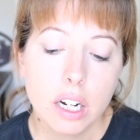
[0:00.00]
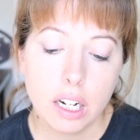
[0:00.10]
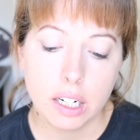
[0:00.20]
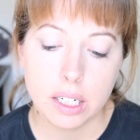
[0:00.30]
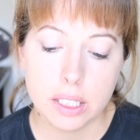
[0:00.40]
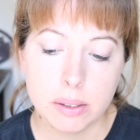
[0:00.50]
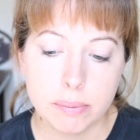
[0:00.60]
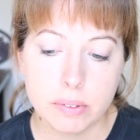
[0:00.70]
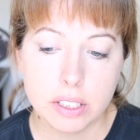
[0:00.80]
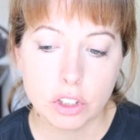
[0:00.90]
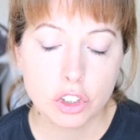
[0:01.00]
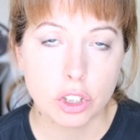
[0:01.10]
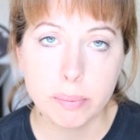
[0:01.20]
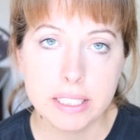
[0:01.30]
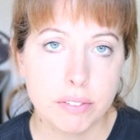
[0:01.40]
Um, there's
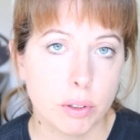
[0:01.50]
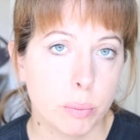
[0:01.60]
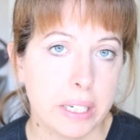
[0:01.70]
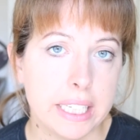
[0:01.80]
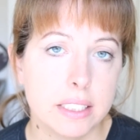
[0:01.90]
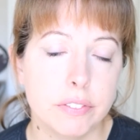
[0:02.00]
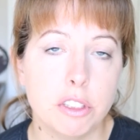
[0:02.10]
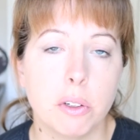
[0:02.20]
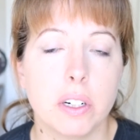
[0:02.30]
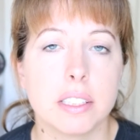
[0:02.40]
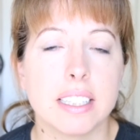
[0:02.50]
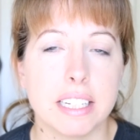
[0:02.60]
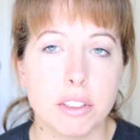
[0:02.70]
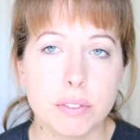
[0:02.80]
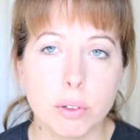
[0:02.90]
so many different ways. If you go on
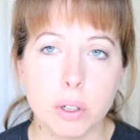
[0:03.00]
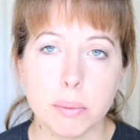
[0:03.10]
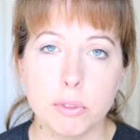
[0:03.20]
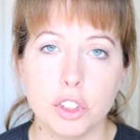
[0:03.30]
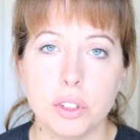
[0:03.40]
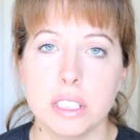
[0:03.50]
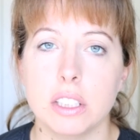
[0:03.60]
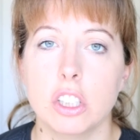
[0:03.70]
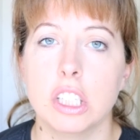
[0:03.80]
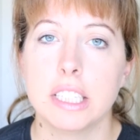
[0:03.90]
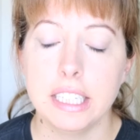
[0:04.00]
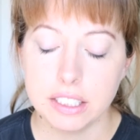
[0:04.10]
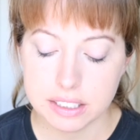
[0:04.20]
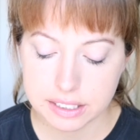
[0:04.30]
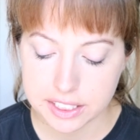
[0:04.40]
leather forums, you can look
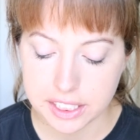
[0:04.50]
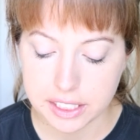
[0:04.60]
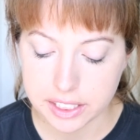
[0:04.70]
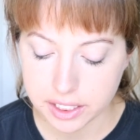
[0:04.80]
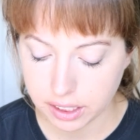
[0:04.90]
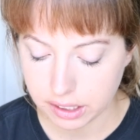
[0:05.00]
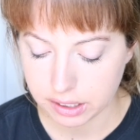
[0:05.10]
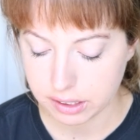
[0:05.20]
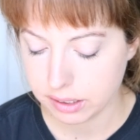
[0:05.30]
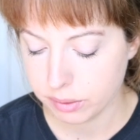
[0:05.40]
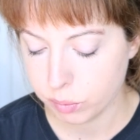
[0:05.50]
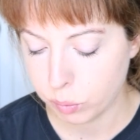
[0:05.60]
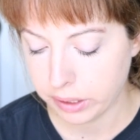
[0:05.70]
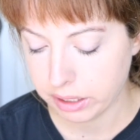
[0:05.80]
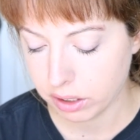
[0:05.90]
and see uh,
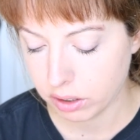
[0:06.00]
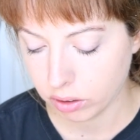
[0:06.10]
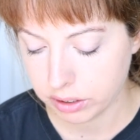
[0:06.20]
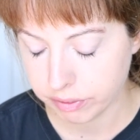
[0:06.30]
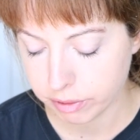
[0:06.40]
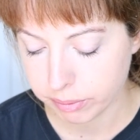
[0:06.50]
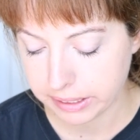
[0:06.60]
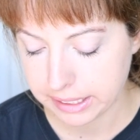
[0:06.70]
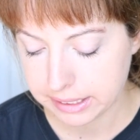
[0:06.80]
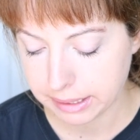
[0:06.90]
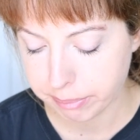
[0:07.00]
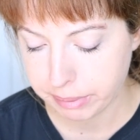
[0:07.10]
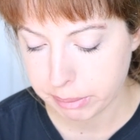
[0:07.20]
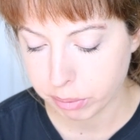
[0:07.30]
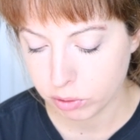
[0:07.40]
what all different ways that
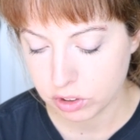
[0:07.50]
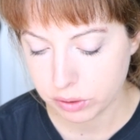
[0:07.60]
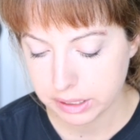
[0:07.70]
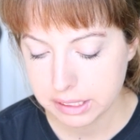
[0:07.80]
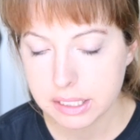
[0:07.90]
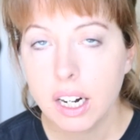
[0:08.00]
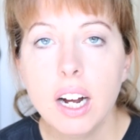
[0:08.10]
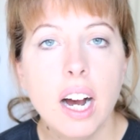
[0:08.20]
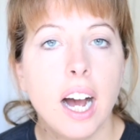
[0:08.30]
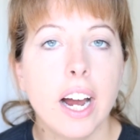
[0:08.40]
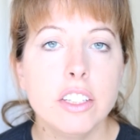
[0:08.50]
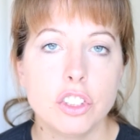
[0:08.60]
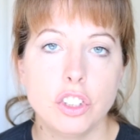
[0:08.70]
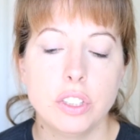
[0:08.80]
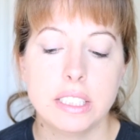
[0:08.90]
people do this. I
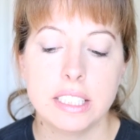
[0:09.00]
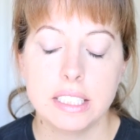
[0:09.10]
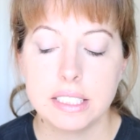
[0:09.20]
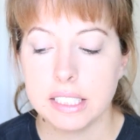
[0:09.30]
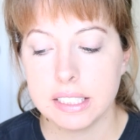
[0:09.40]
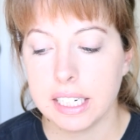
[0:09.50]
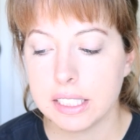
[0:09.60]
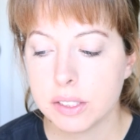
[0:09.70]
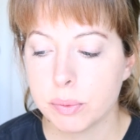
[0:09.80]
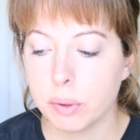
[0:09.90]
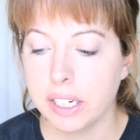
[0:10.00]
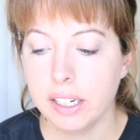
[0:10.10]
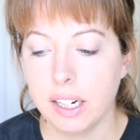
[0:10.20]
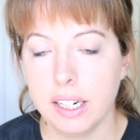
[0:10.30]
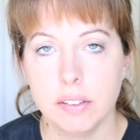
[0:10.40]
just use this, and that's
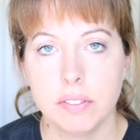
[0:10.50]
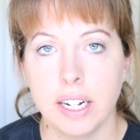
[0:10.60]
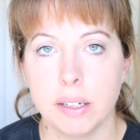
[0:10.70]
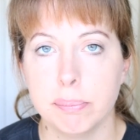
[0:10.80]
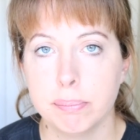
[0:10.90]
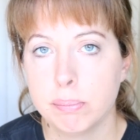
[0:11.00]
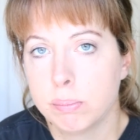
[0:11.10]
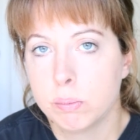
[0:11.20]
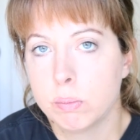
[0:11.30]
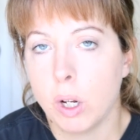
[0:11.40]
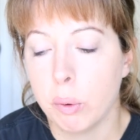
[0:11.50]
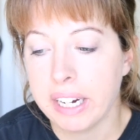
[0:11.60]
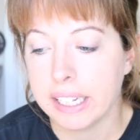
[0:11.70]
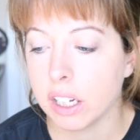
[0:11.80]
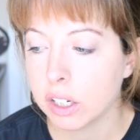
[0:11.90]
what I've had
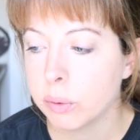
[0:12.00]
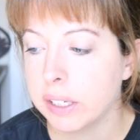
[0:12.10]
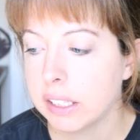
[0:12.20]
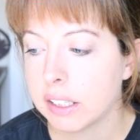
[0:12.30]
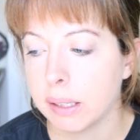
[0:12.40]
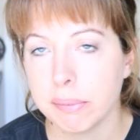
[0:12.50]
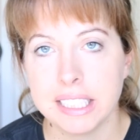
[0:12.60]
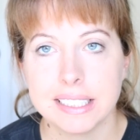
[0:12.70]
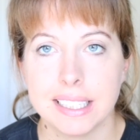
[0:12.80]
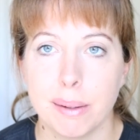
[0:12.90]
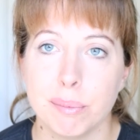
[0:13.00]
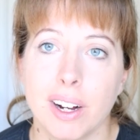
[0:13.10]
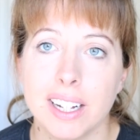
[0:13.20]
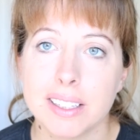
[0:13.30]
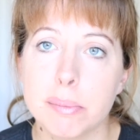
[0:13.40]
okay luck with. Um, like I said, I'm
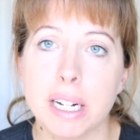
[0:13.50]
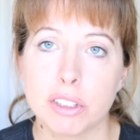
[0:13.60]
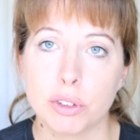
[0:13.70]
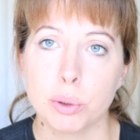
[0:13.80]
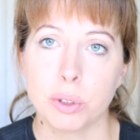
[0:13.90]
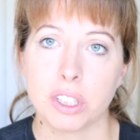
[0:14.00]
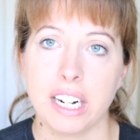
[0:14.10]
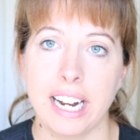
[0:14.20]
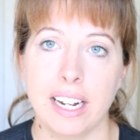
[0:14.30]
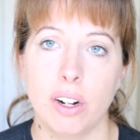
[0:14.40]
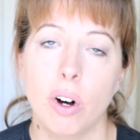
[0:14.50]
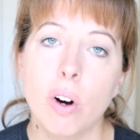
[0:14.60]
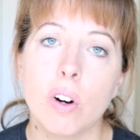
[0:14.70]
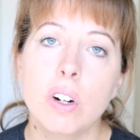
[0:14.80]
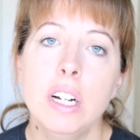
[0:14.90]
not the best tooler at
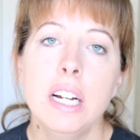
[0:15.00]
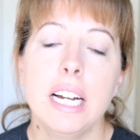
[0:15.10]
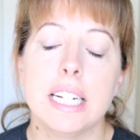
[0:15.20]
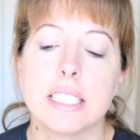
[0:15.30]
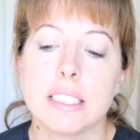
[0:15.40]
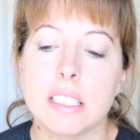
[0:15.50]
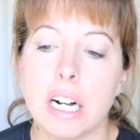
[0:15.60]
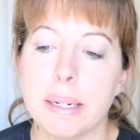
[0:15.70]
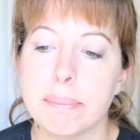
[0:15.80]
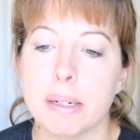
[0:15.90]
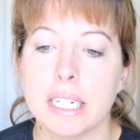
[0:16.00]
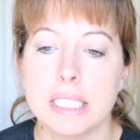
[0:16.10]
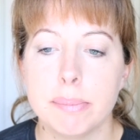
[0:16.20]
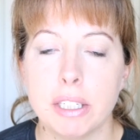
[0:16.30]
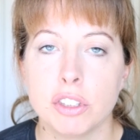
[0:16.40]
all. It's not my
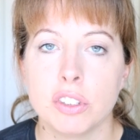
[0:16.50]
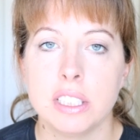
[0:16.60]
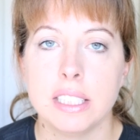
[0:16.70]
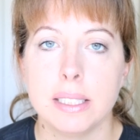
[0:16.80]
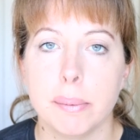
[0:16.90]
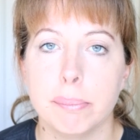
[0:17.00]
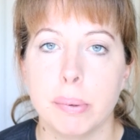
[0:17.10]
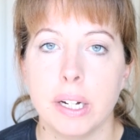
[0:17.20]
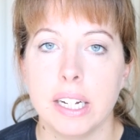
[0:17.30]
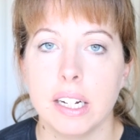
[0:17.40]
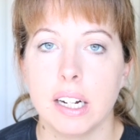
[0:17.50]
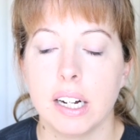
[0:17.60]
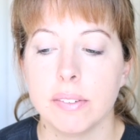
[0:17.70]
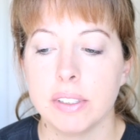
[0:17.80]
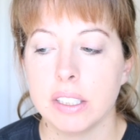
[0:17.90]
specialty, but
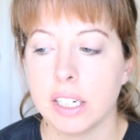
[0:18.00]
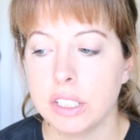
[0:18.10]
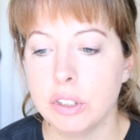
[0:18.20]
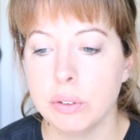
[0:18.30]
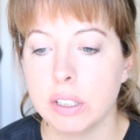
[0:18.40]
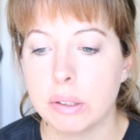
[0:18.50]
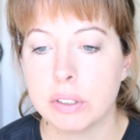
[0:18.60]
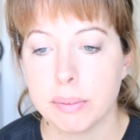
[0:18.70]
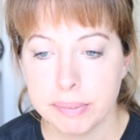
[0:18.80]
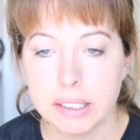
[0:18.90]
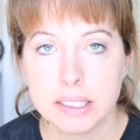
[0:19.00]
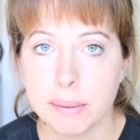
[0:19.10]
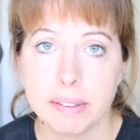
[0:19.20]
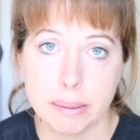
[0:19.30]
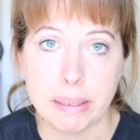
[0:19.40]
I mean, I do know some,
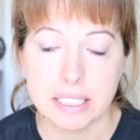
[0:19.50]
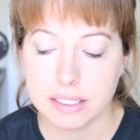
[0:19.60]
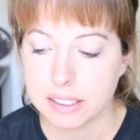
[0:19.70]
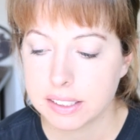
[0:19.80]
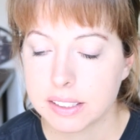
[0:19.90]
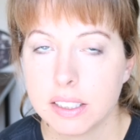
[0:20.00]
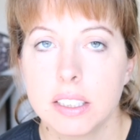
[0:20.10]
some of the basics.